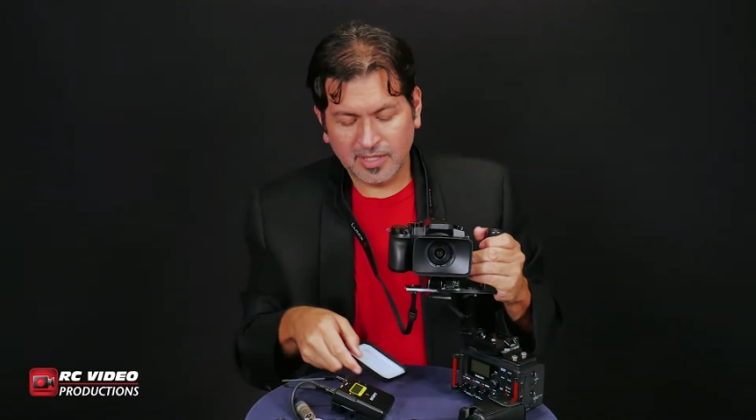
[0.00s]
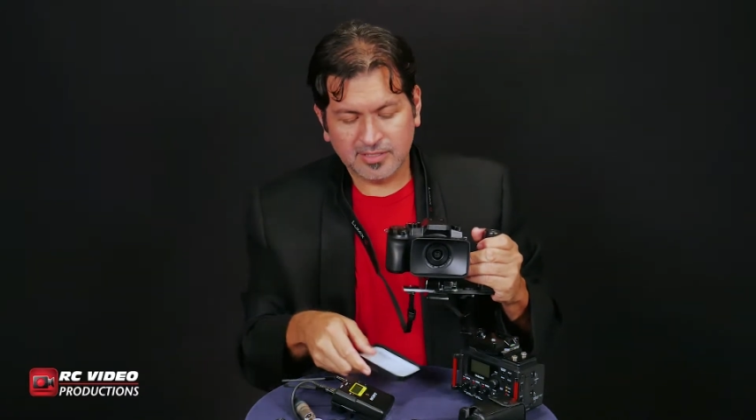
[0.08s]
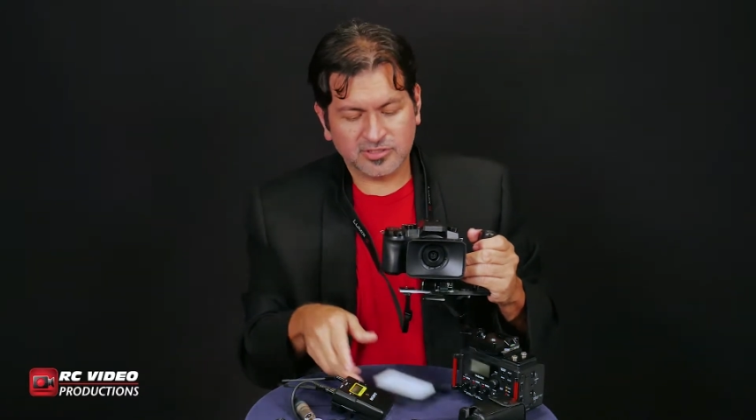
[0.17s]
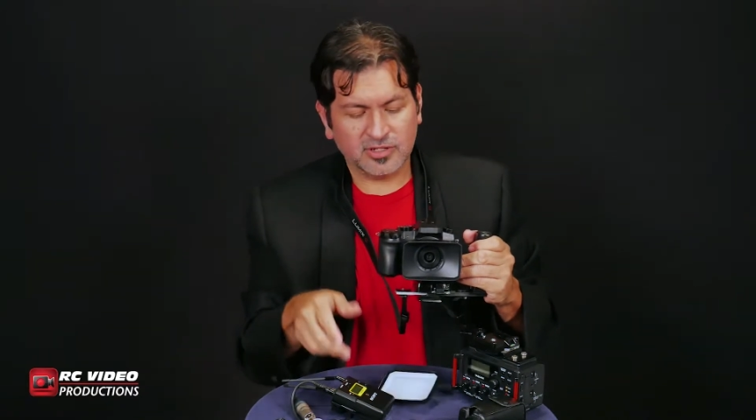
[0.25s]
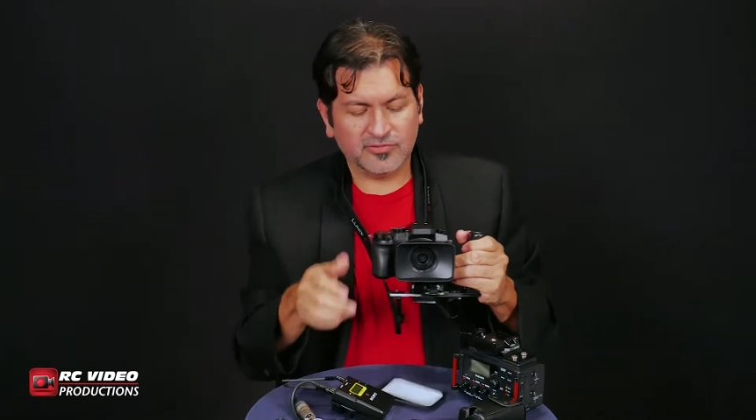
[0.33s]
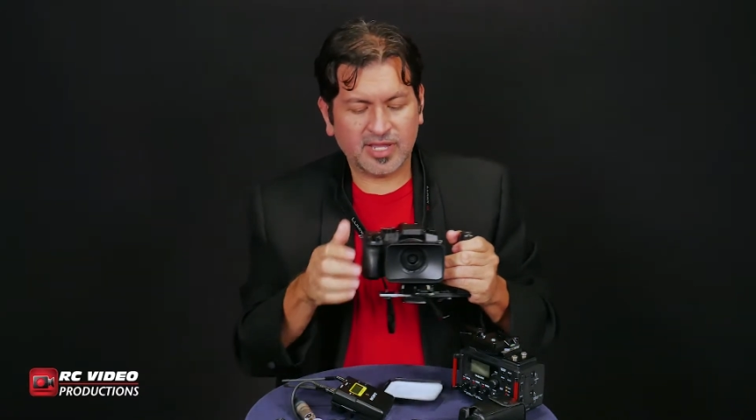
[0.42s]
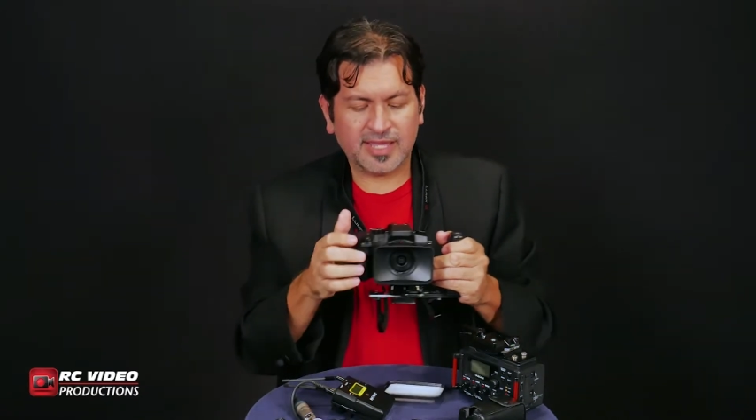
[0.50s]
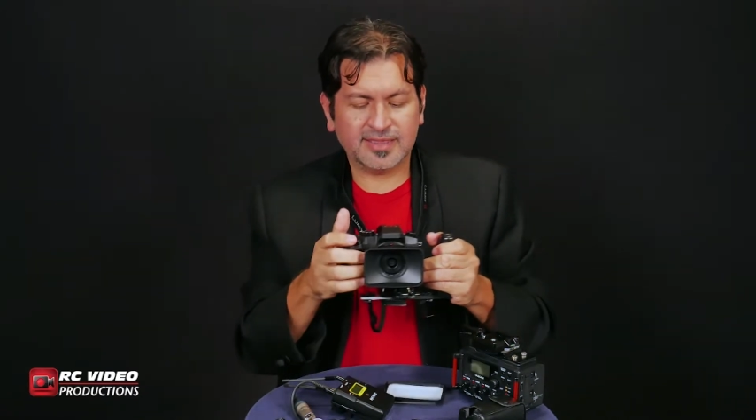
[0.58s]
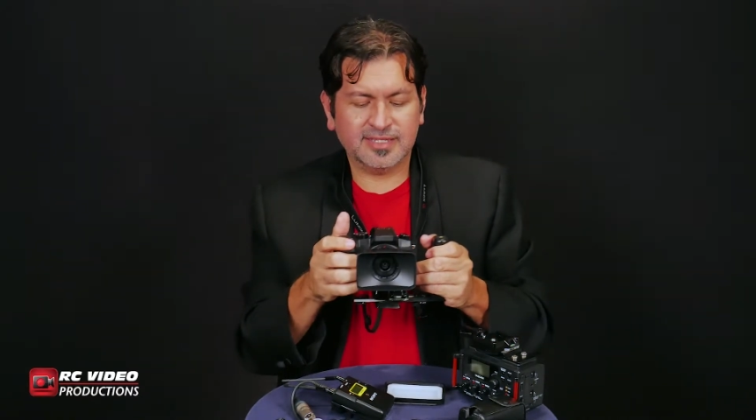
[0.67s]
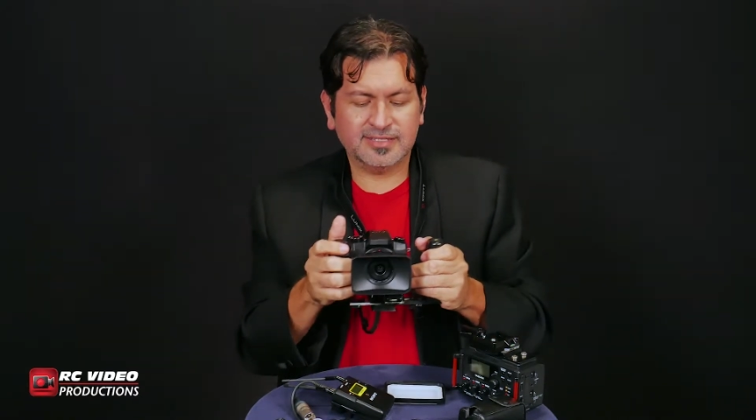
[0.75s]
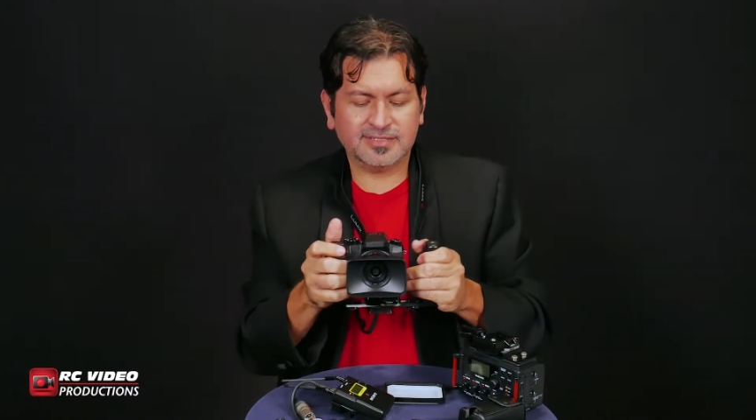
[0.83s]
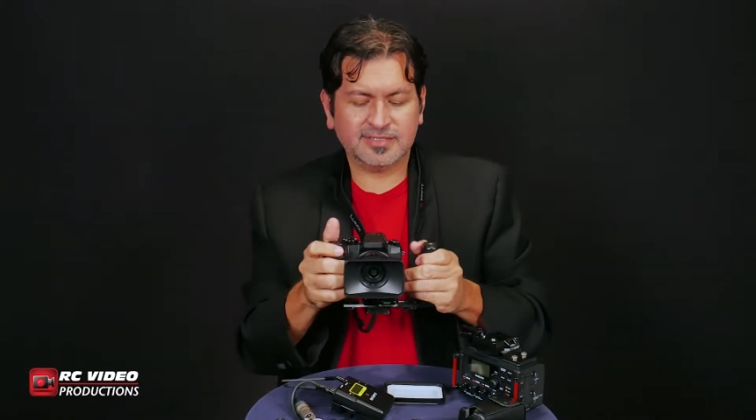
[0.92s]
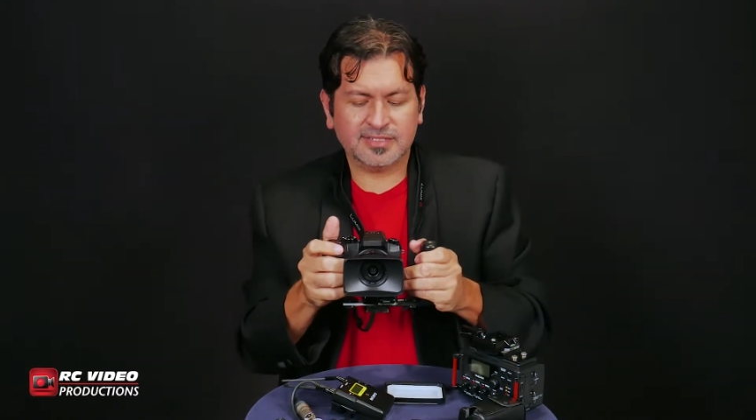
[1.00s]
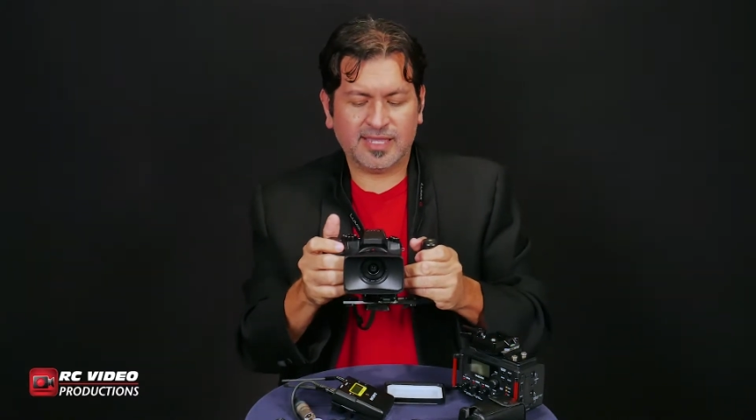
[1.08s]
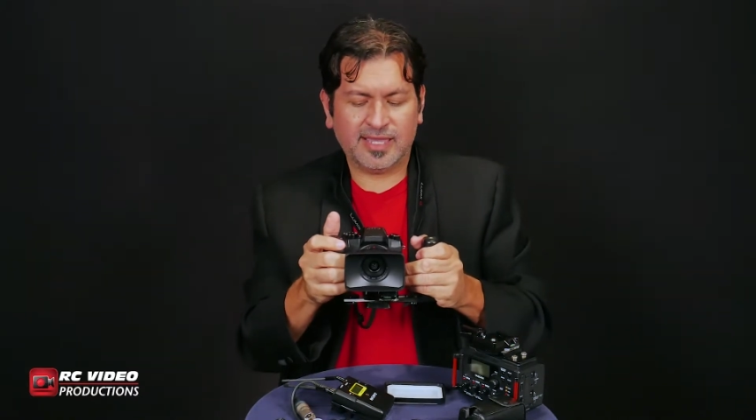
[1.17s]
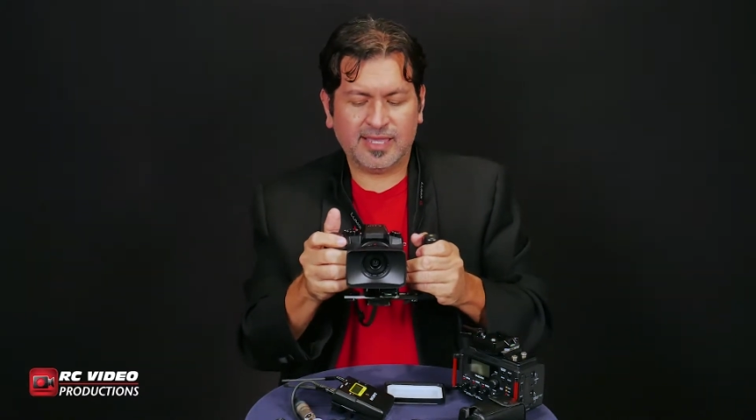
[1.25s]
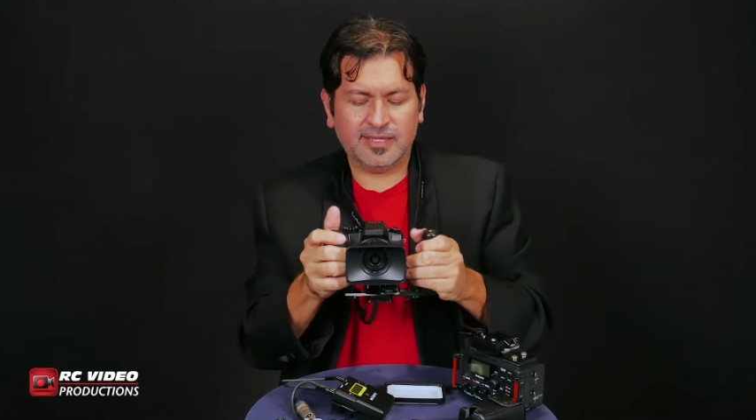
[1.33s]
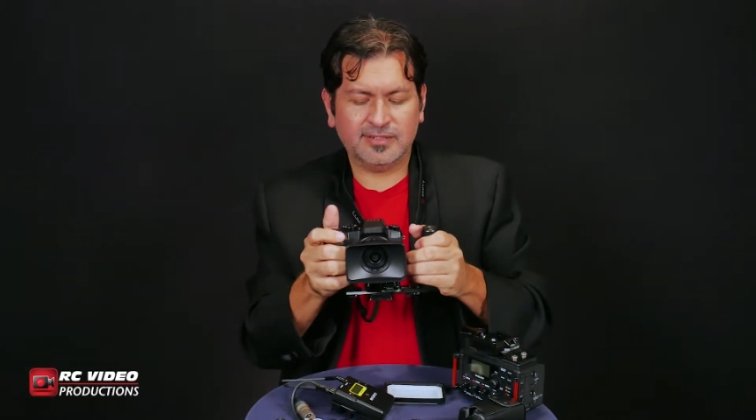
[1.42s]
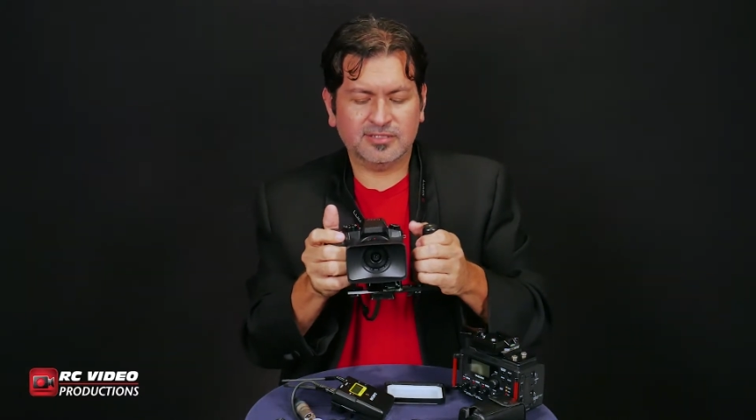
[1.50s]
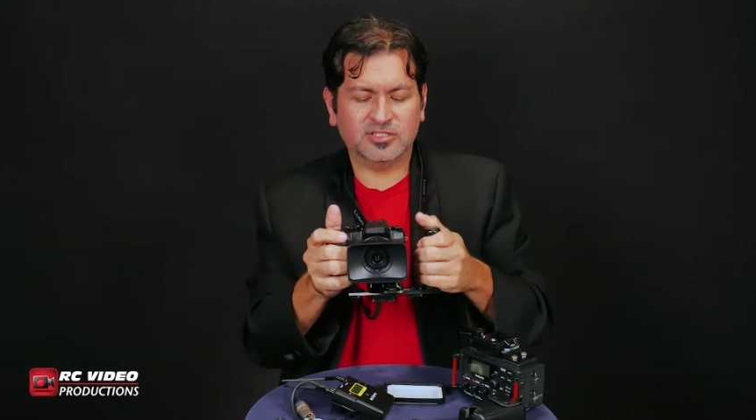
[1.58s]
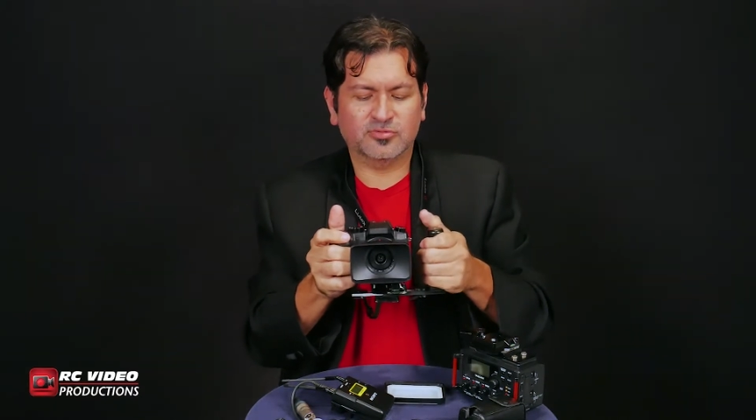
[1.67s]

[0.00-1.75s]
So I've got this, and this